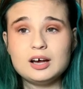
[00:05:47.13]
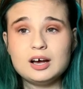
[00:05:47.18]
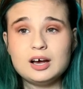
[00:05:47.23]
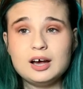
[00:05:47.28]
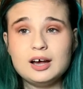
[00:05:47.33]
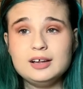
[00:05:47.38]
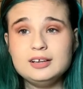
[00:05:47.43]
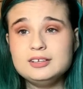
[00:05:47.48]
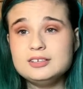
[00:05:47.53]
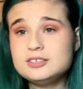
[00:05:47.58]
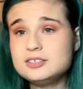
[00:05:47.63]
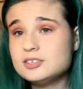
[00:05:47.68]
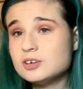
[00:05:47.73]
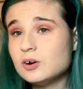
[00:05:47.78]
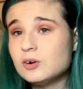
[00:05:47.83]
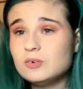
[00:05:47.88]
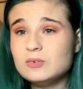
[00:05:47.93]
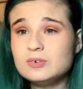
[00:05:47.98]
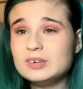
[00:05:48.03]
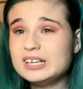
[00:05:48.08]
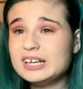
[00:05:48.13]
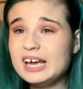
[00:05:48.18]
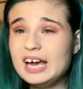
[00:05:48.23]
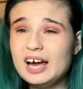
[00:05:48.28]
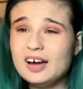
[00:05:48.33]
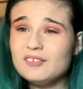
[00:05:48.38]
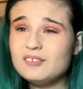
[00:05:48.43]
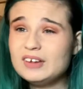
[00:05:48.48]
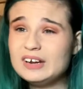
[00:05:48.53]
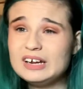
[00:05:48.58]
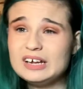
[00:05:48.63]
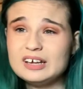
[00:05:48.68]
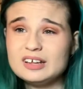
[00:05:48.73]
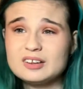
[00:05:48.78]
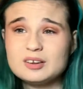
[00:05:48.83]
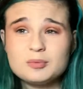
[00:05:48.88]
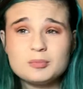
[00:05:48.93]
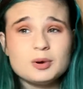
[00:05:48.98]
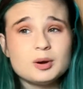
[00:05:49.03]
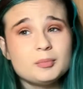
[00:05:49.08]
I don't really have any
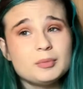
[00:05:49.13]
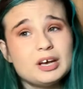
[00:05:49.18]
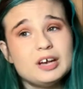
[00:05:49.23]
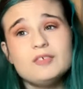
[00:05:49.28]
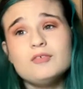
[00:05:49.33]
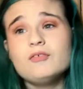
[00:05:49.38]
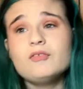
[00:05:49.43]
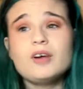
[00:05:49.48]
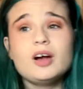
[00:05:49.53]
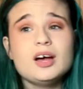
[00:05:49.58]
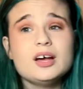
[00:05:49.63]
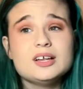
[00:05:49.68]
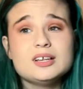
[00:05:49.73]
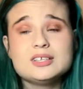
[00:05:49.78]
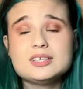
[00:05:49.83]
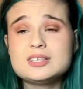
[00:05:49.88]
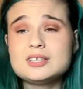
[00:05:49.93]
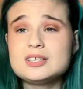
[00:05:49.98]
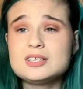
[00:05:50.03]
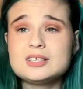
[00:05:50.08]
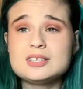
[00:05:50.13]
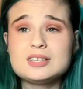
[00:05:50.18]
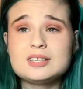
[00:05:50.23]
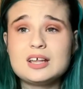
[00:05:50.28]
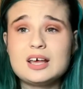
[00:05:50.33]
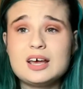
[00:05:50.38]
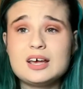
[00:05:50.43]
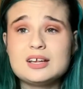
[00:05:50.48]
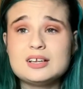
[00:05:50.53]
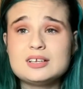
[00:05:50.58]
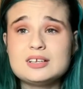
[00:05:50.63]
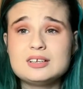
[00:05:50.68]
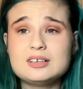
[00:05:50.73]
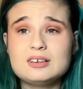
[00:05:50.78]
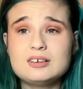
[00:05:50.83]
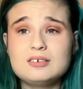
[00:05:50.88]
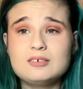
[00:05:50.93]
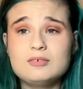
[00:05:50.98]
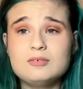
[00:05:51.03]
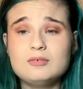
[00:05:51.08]
other mermaid friends that
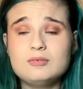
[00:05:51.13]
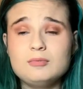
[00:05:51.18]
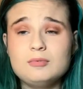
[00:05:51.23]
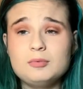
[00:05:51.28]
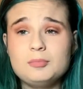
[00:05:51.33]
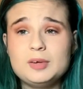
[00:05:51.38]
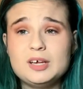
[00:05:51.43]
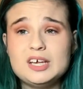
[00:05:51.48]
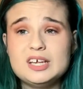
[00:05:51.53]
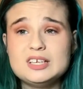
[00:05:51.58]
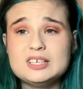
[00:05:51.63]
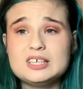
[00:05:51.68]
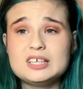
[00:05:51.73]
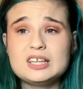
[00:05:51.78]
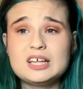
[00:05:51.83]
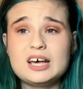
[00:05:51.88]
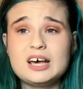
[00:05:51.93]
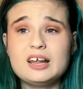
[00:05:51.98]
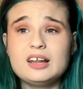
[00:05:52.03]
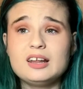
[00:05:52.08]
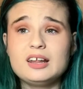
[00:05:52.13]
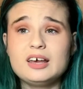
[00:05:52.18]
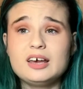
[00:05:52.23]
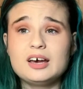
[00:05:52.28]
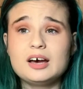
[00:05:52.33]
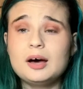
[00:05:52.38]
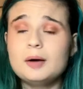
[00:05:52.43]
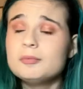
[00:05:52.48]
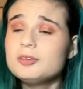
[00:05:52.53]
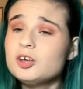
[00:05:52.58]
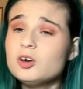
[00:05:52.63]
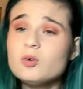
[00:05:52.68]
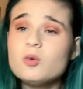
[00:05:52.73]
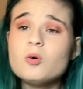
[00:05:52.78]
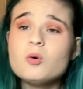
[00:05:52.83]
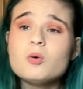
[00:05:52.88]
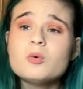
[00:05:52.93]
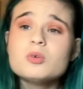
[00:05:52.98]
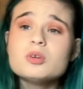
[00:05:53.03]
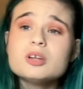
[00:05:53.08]
would be into that. Like I'm the
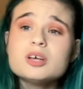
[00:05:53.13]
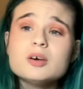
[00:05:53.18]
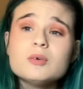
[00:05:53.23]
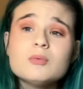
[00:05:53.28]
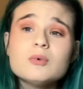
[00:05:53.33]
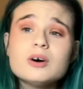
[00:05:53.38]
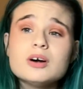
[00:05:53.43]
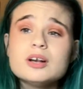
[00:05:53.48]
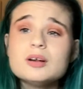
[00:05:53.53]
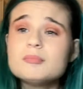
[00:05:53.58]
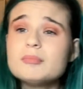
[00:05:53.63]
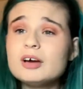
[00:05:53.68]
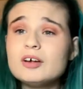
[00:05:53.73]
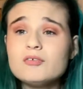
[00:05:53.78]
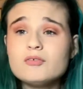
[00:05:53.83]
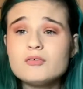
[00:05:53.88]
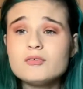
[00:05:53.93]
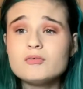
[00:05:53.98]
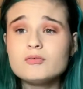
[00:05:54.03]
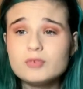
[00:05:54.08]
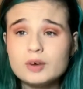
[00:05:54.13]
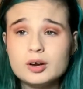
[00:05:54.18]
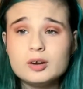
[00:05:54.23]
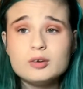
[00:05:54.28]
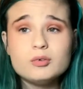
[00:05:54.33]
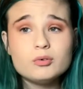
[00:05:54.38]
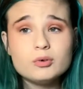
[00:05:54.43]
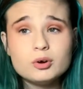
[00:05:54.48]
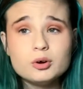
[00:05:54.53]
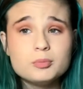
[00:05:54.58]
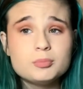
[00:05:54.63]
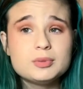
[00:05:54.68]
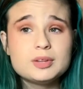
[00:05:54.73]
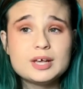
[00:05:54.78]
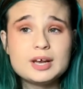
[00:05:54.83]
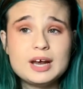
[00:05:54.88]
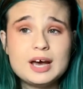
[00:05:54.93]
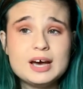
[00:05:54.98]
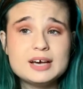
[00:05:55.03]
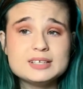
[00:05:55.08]
only one in my friend group
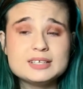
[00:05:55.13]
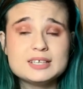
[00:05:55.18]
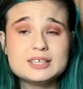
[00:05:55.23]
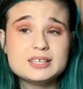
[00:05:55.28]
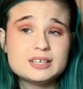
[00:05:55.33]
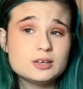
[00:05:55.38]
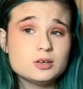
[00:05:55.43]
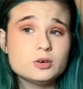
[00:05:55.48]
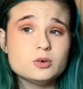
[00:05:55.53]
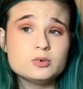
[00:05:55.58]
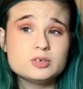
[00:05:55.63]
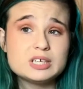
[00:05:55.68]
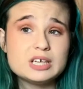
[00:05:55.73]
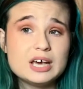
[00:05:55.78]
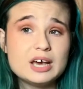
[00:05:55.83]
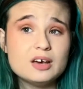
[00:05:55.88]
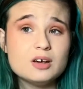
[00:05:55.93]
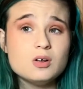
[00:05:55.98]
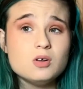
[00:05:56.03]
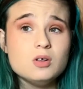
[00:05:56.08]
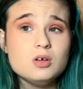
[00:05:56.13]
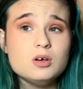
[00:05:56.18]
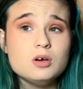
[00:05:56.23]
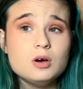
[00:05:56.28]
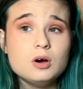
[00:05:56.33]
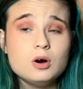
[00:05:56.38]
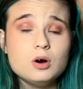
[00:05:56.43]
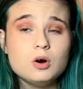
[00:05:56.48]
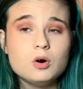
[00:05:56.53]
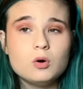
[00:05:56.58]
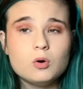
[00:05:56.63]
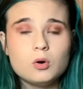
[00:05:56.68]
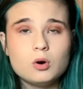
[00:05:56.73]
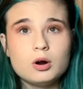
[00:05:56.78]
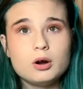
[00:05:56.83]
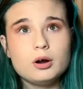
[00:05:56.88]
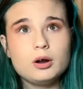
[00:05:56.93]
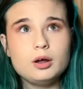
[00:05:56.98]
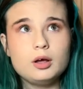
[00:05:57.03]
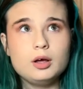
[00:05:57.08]
that has a silicone tail
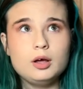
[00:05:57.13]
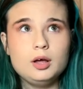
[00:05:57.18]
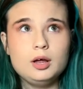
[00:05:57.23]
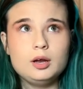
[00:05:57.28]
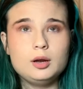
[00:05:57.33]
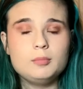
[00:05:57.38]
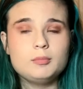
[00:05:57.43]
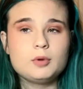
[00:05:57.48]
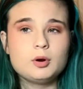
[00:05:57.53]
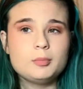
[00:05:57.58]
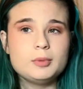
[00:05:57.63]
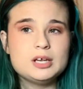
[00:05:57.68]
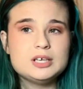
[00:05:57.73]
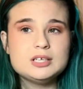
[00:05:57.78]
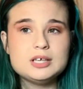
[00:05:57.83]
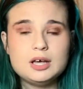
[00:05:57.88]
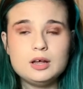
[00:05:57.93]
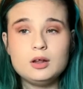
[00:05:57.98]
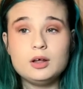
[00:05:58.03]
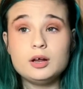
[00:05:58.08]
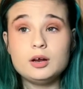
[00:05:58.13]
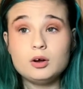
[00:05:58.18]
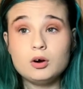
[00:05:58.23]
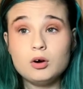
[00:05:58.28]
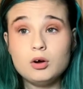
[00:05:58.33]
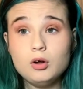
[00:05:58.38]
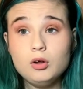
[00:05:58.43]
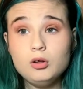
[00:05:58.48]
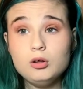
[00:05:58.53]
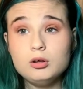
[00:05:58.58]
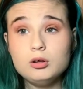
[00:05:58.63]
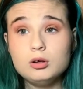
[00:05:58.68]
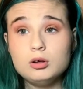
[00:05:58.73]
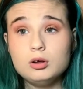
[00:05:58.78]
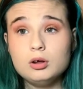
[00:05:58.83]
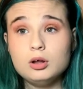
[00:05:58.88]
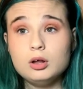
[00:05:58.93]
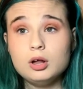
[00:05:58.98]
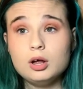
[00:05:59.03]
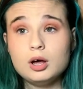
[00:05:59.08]
or any mermaid tail at all.
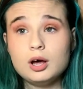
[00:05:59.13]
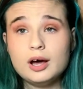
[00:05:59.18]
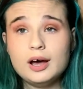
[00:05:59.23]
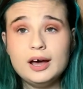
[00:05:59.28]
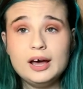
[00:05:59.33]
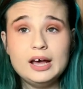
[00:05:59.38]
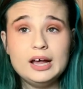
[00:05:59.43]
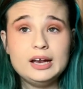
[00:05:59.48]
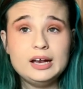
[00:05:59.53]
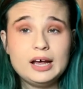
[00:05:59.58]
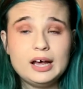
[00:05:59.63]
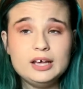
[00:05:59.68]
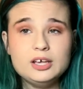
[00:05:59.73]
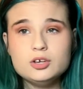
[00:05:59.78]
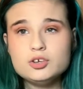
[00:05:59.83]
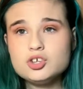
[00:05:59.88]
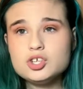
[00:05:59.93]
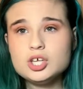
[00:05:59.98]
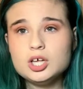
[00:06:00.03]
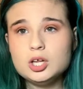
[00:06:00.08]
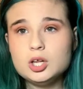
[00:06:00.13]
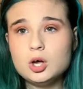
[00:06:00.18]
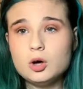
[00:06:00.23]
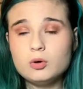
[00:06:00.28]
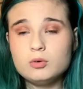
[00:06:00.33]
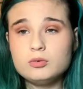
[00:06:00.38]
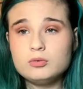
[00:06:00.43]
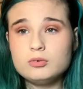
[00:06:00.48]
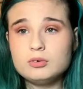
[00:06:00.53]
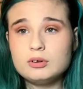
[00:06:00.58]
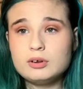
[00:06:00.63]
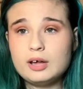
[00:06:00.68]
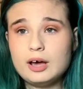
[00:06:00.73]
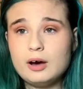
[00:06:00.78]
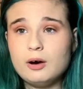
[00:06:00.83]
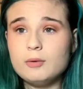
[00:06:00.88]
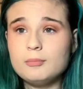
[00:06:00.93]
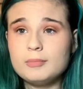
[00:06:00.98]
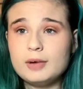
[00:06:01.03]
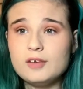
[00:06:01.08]
And I usually loan
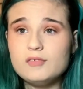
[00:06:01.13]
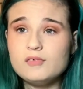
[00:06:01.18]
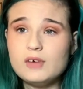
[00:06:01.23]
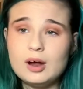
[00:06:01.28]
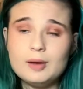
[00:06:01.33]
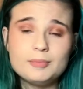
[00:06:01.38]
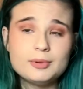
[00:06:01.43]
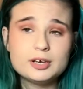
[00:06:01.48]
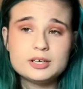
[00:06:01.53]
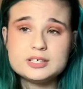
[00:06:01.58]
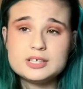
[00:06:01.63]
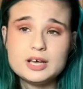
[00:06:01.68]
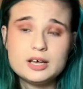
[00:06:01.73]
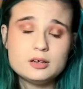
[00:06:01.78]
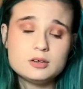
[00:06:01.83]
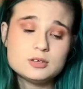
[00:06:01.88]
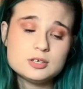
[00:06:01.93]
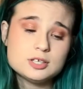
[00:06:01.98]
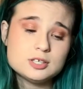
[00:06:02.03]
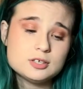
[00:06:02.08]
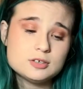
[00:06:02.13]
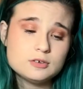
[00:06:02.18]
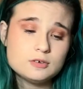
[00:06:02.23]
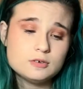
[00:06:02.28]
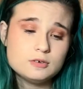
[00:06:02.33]
out my fabric tails.